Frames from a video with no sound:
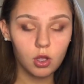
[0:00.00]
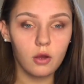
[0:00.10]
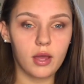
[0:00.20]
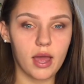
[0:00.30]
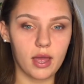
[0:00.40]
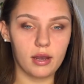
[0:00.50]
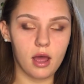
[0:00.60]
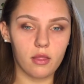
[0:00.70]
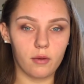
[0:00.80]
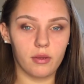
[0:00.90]
Okay, and
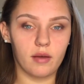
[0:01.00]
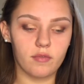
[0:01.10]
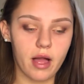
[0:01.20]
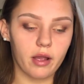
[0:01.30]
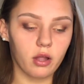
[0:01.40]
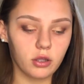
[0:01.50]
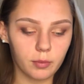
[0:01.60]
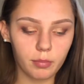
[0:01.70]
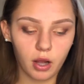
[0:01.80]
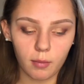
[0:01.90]
now that we have that
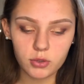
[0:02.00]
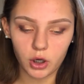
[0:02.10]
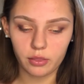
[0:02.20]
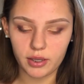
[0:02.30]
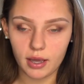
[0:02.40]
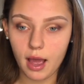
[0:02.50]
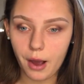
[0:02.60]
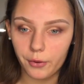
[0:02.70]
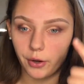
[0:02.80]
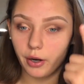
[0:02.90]
color popped on the
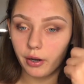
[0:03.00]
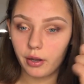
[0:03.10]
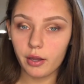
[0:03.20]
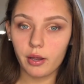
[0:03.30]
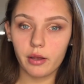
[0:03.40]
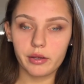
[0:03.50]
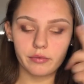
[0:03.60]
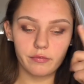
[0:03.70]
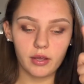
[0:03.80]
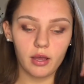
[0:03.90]
outer
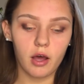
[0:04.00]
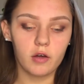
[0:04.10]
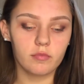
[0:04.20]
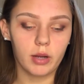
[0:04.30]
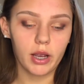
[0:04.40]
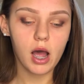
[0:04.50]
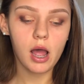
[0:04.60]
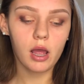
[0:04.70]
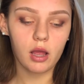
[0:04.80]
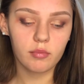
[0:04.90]
V of my
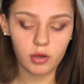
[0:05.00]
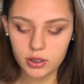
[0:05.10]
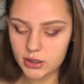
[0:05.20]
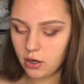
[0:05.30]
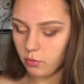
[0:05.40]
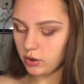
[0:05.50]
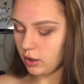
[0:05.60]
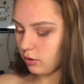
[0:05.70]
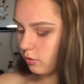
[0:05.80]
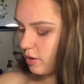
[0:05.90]
eye, I'm going to go with a
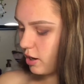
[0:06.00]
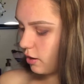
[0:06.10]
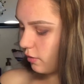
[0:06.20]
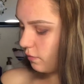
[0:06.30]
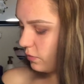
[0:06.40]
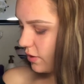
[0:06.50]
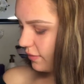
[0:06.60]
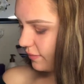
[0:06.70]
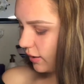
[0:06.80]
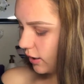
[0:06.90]
little bit of
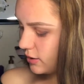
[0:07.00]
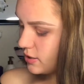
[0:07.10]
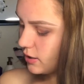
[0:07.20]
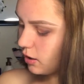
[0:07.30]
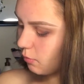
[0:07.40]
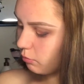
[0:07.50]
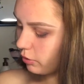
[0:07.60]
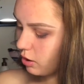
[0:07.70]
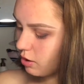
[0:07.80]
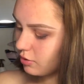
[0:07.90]
this antique
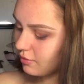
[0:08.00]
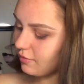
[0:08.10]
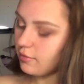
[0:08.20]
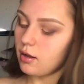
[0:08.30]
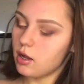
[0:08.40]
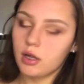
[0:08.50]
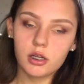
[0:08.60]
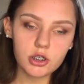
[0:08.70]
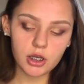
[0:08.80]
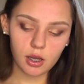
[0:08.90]
bronze
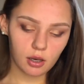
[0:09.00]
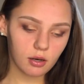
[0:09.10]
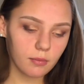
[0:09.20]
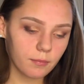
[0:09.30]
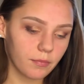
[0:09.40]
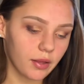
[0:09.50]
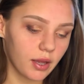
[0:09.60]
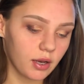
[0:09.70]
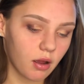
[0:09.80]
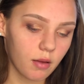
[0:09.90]
shade,
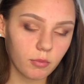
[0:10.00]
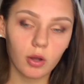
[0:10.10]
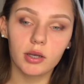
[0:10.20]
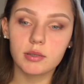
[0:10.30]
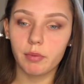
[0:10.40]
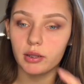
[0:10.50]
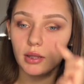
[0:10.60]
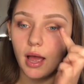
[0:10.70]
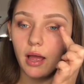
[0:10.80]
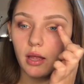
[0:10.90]
and I'm going to put
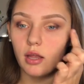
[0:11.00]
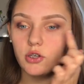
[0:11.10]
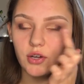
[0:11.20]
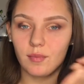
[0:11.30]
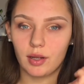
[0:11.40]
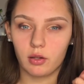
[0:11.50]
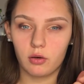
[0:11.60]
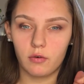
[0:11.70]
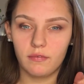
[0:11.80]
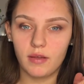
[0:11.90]
that and just make a
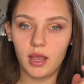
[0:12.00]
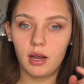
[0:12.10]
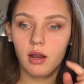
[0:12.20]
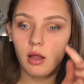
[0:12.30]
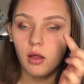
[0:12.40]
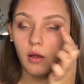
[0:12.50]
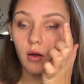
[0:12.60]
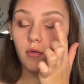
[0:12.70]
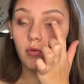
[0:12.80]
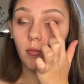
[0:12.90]
little fade
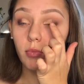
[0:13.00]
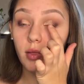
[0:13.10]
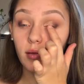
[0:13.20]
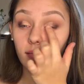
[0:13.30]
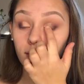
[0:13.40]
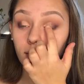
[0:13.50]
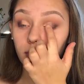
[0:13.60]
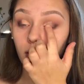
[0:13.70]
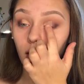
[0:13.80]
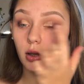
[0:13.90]
from this
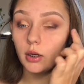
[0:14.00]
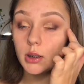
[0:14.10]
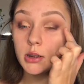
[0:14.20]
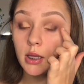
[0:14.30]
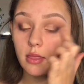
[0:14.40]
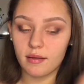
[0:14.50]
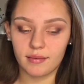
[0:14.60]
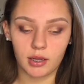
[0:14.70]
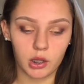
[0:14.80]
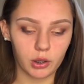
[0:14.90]
color to this
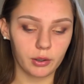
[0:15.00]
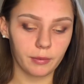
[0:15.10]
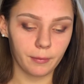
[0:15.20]
color.